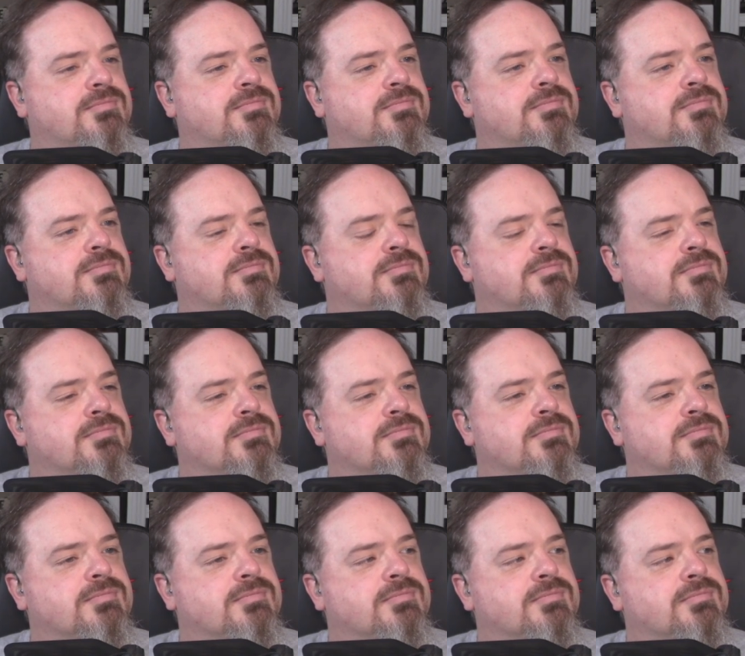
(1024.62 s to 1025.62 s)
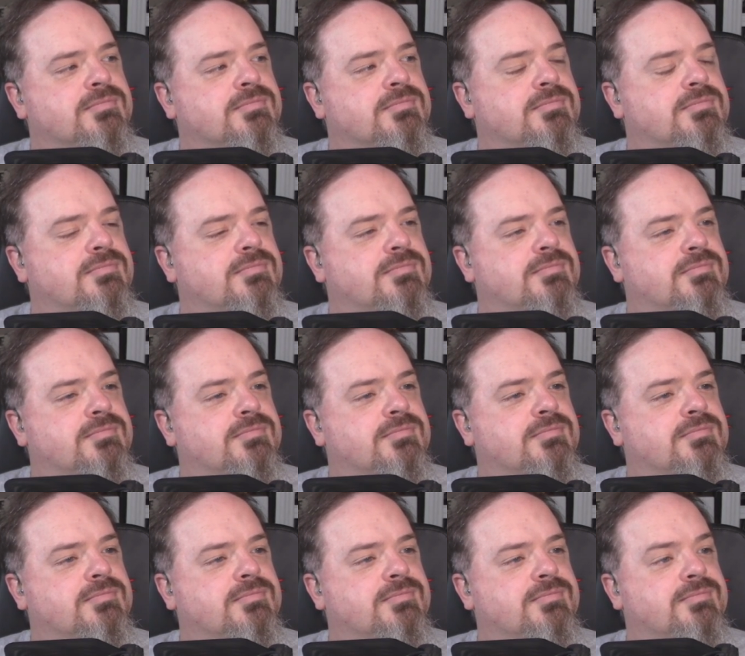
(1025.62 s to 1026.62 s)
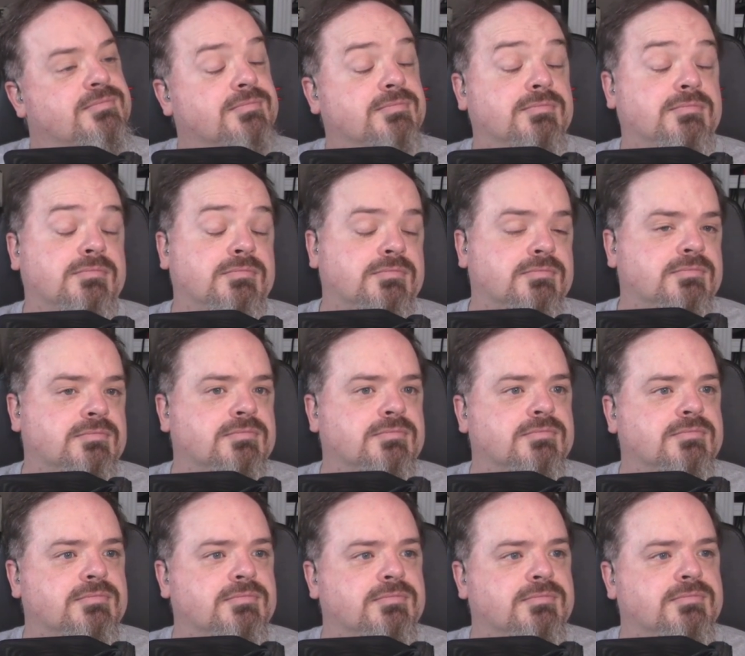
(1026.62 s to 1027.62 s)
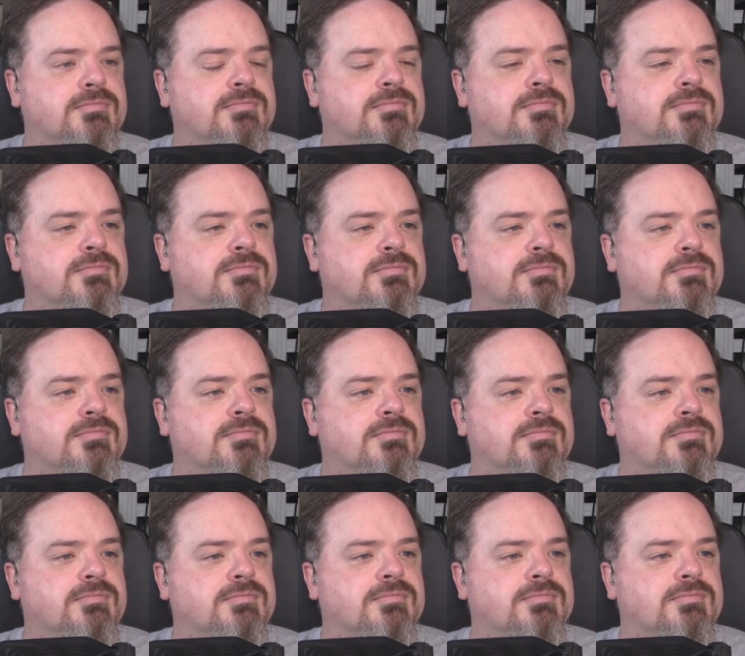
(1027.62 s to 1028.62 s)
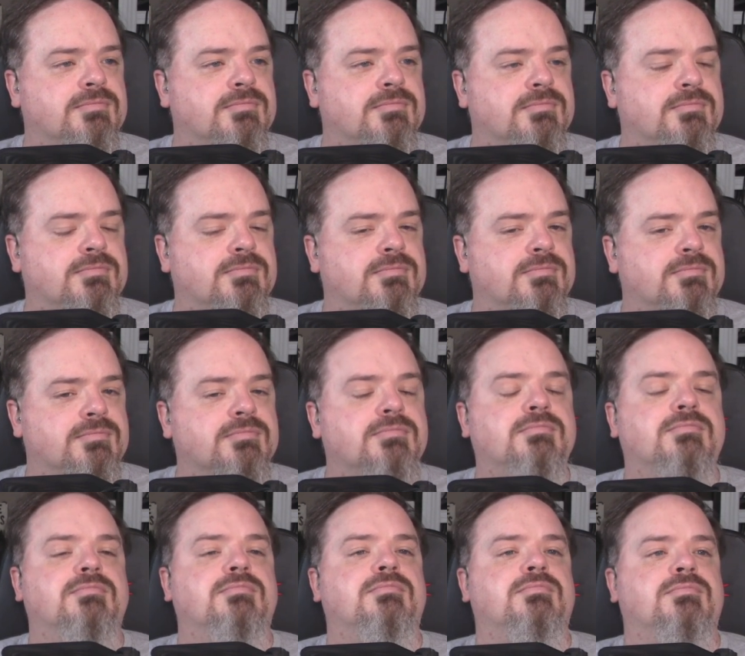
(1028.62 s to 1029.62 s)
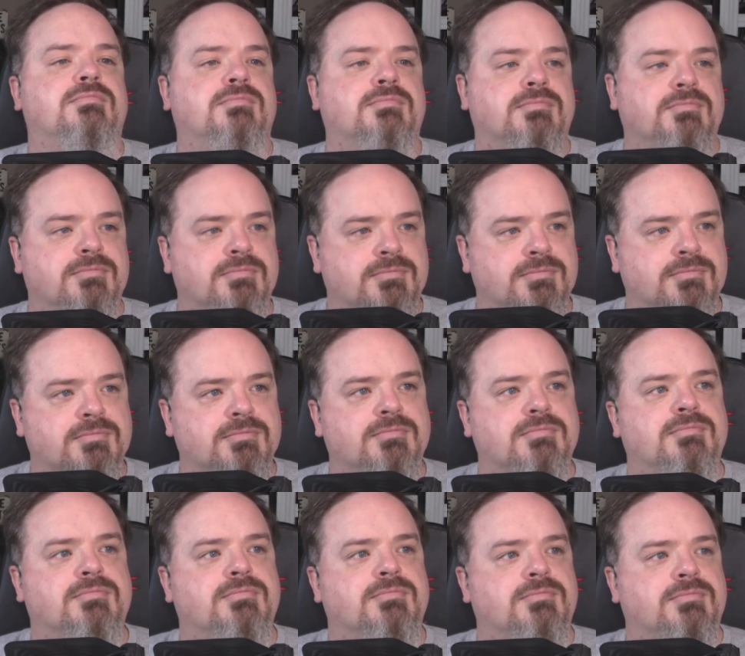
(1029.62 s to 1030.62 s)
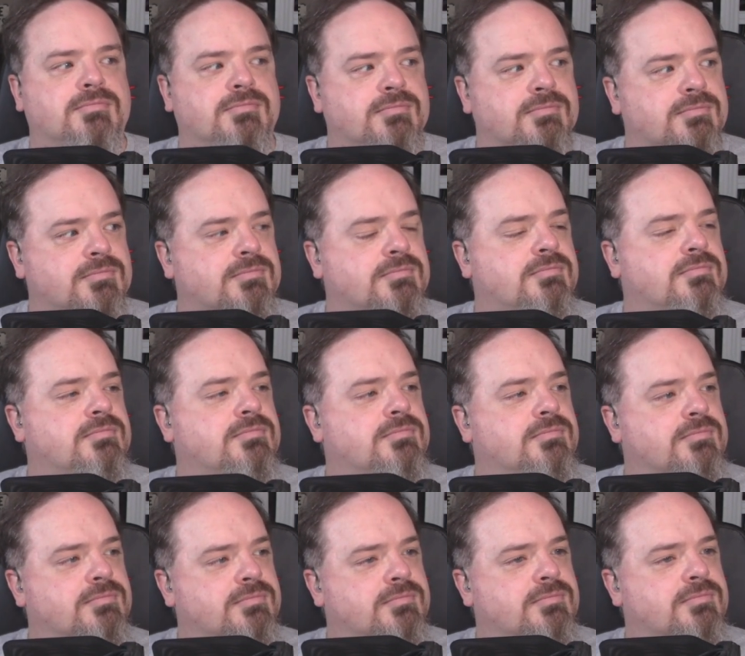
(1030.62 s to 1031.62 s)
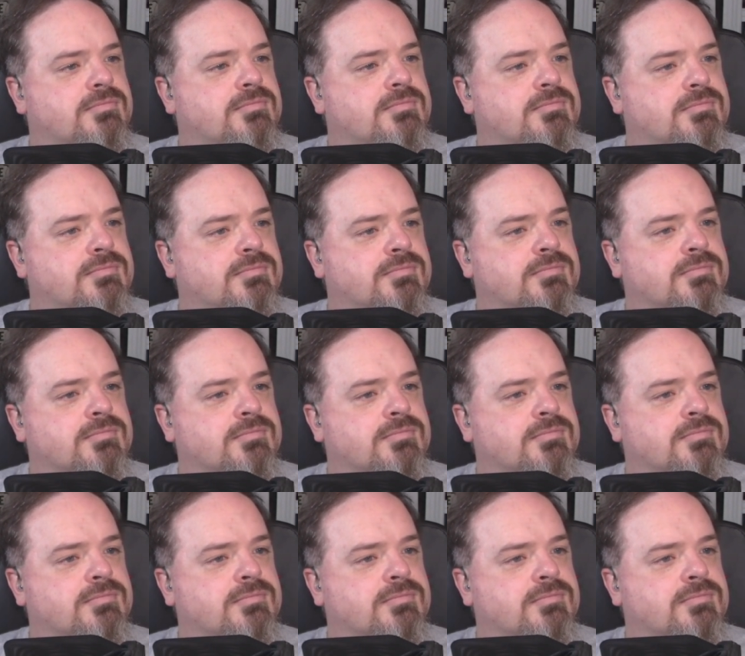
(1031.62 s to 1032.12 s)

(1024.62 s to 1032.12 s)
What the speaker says: This person isn't speaking.